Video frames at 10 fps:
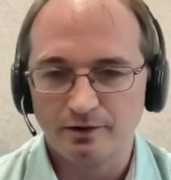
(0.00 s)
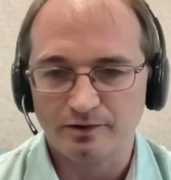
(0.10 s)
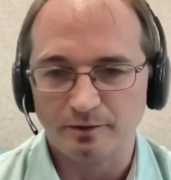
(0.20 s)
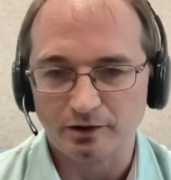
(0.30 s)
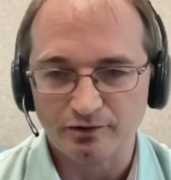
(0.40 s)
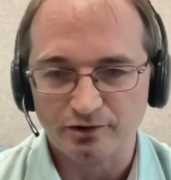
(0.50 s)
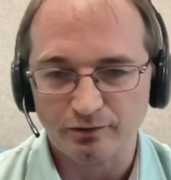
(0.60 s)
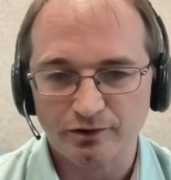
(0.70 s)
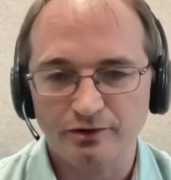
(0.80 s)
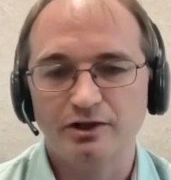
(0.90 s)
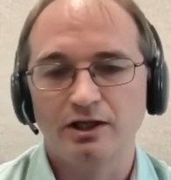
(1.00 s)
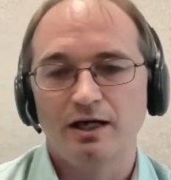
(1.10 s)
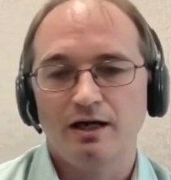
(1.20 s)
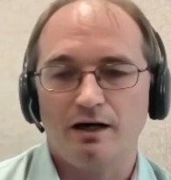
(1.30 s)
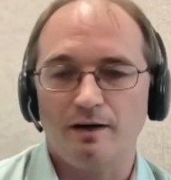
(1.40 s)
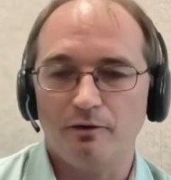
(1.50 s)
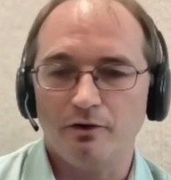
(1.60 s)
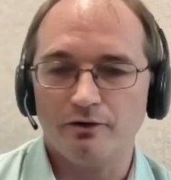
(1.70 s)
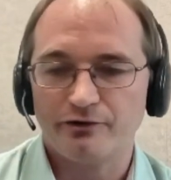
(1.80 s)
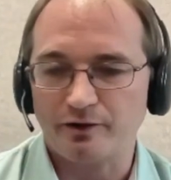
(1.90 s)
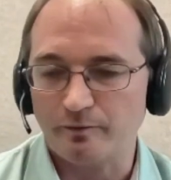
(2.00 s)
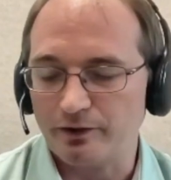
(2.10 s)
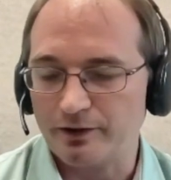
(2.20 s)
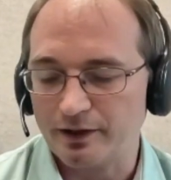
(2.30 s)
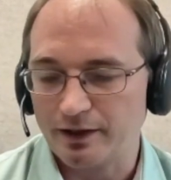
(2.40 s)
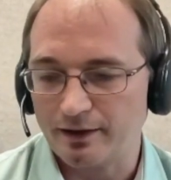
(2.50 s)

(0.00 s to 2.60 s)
because I'm a consultant. I'm not someone